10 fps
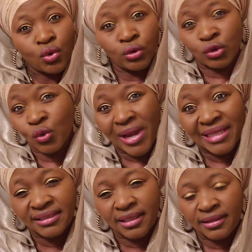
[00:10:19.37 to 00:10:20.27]
who to
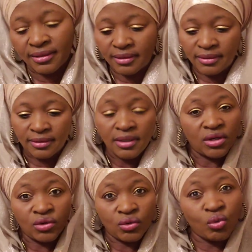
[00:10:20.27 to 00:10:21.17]
ask,
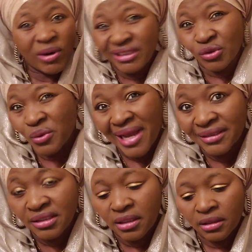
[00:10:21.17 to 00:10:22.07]
when to
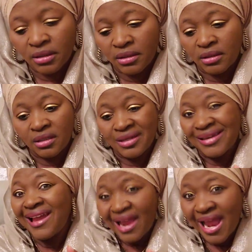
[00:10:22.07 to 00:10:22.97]
ask,
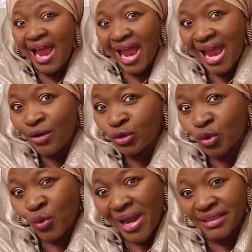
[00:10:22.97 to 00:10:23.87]
how
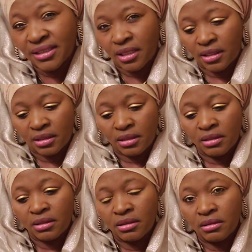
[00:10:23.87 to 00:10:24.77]
to ask,
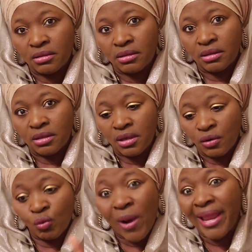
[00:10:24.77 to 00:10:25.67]

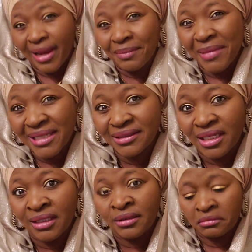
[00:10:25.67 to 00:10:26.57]
why I'm
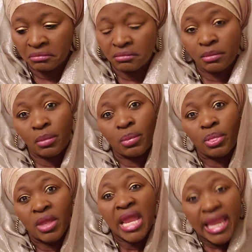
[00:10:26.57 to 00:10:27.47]
asking,
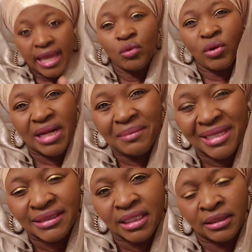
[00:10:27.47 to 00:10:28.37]
and what I'm
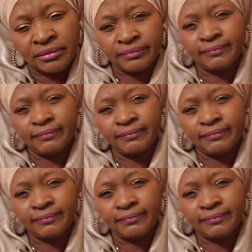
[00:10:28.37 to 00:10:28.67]
asking.